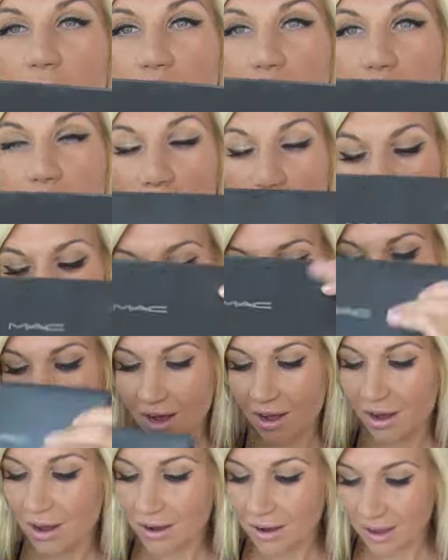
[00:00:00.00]
this on my
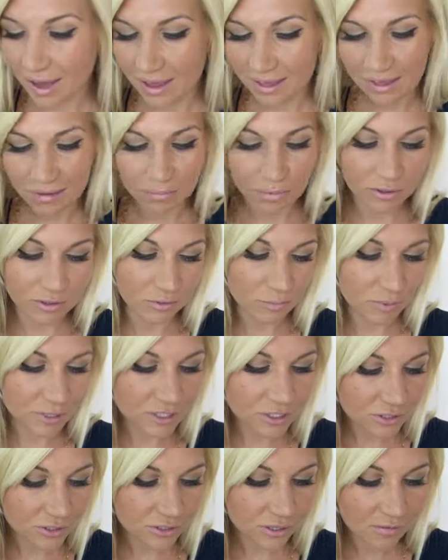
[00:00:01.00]
blog and then post
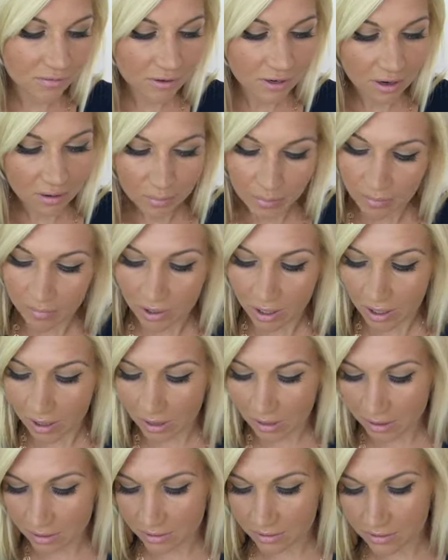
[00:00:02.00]
pictures of it on my
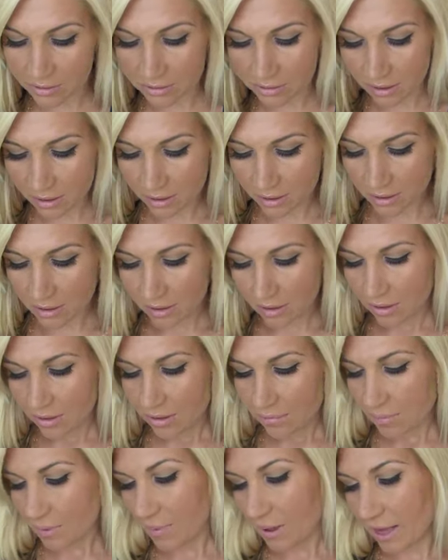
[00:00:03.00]
blog because
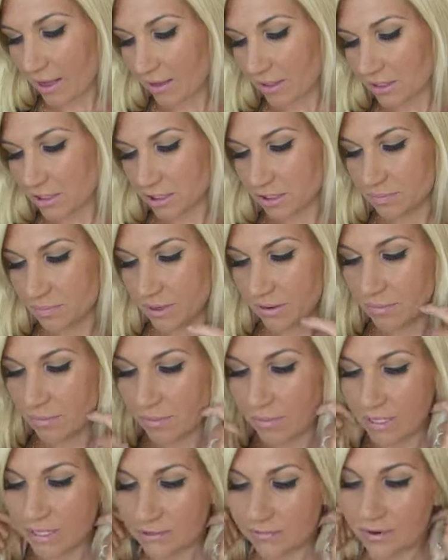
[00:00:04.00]
my palette's just been my
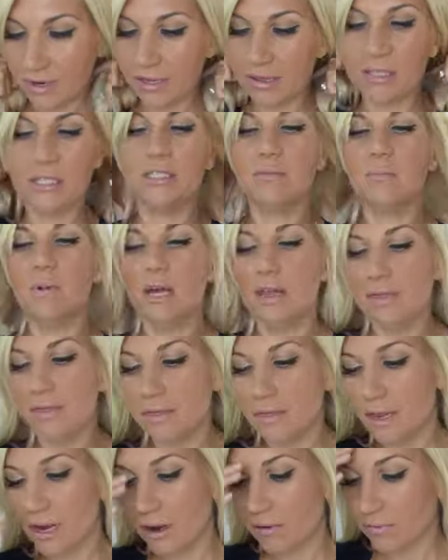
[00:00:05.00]
best friend this
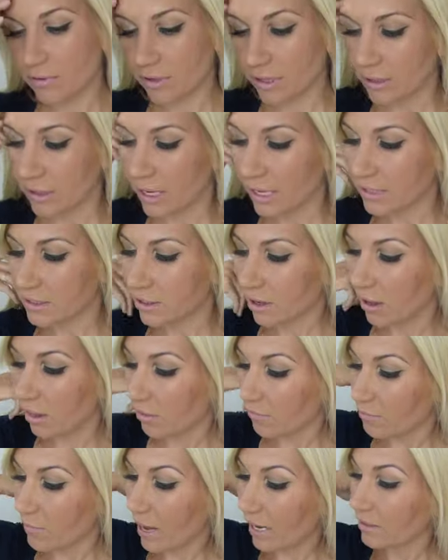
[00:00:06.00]
month and I've really liked all
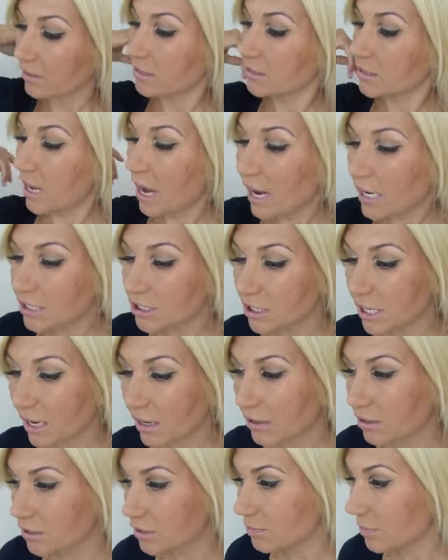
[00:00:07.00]
of MAC's
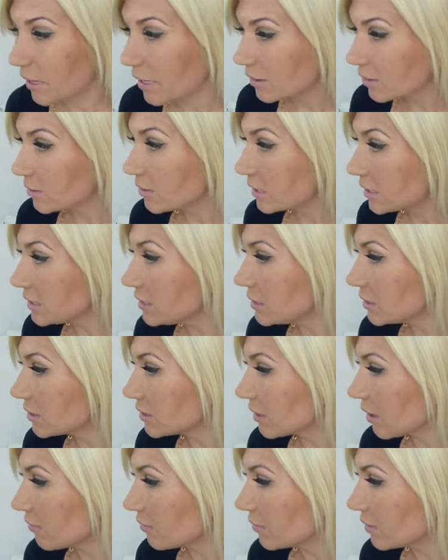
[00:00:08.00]
eyeshadows, but I did
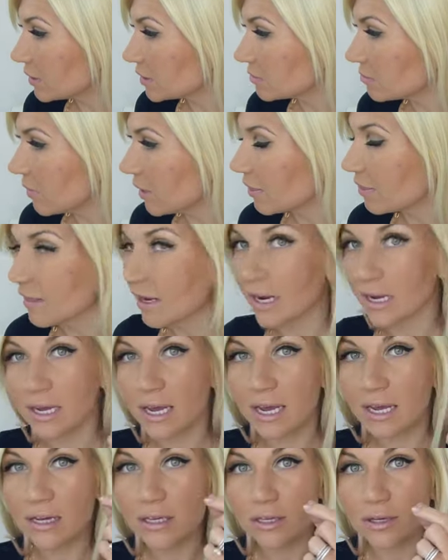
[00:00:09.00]
discover this month that I
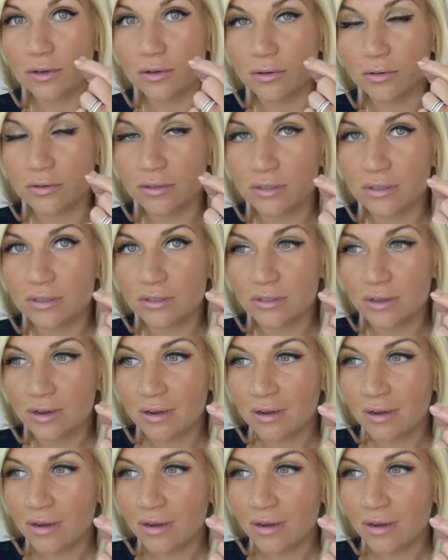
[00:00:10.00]
can't use